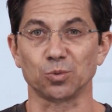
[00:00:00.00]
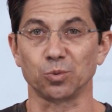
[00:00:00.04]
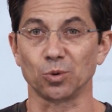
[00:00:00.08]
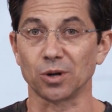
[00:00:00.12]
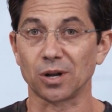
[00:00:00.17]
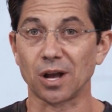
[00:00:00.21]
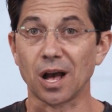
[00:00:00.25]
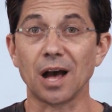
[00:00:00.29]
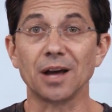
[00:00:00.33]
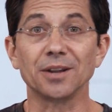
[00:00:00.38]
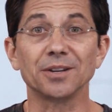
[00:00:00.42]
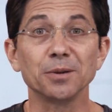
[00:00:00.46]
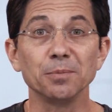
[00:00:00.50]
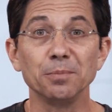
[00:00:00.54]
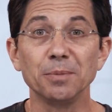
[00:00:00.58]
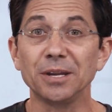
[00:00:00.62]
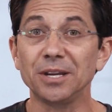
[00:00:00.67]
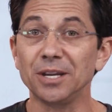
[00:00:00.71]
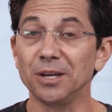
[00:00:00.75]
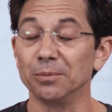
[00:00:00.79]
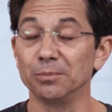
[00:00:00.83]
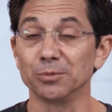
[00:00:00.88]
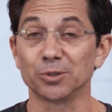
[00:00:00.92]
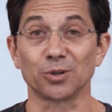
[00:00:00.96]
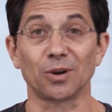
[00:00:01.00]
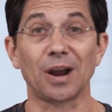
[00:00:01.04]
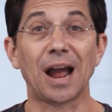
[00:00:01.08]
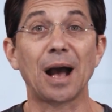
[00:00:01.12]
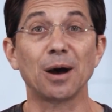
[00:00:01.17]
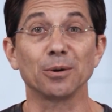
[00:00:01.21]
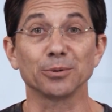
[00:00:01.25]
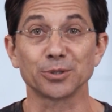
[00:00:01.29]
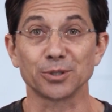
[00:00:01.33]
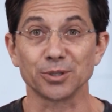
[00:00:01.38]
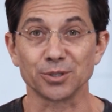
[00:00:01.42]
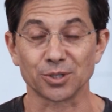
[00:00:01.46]
where condominiums or
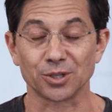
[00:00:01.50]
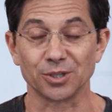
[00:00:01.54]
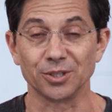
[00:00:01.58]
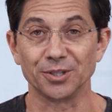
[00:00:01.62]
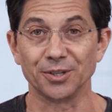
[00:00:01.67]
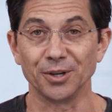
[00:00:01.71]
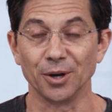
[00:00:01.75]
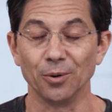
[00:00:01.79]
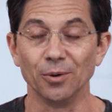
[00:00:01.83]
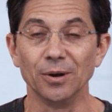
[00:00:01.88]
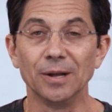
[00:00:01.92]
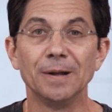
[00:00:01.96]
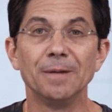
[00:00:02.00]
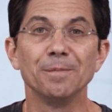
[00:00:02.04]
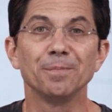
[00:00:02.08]
houses could go.